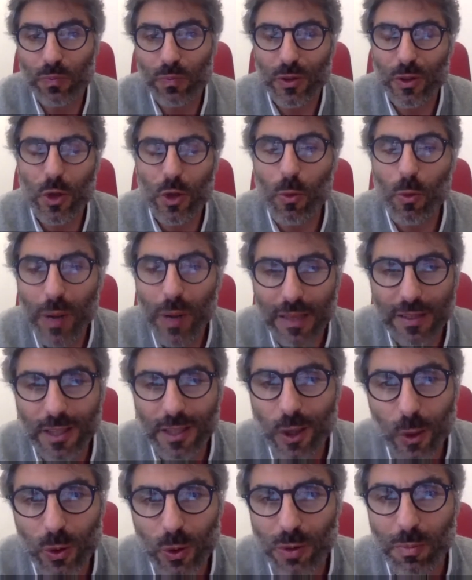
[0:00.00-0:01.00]
nobody
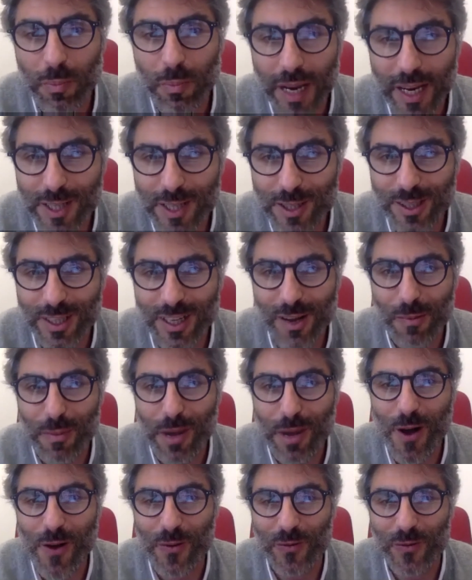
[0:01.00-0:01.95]
could imagine about